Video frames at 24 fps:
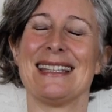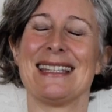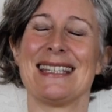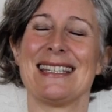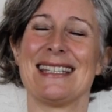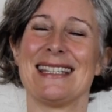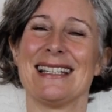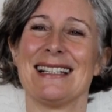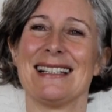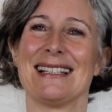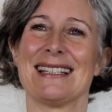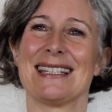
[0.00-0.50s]

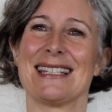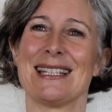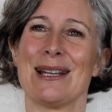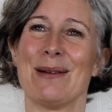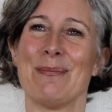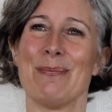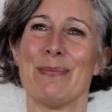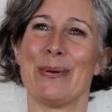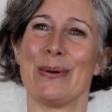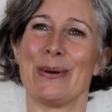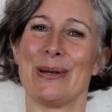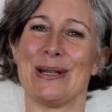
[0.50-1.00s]
still
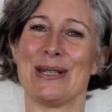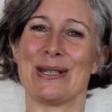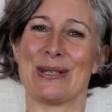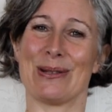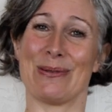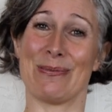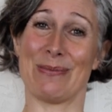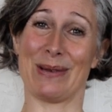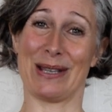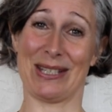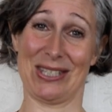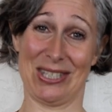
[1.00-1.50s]
some points
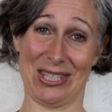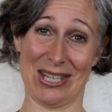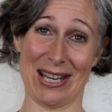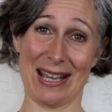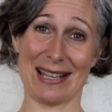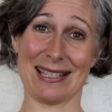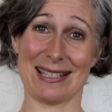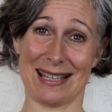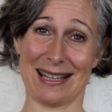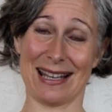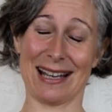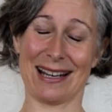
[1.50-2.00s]
on my
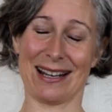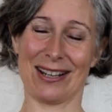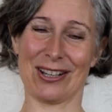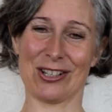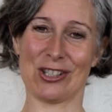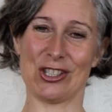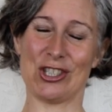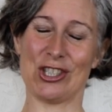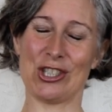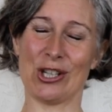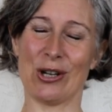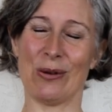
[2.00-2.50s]
chest that are
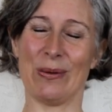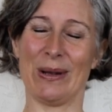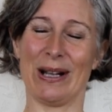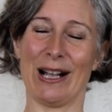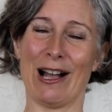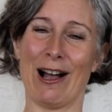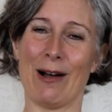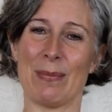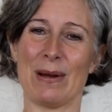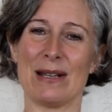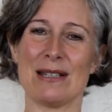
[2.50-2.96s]
showing up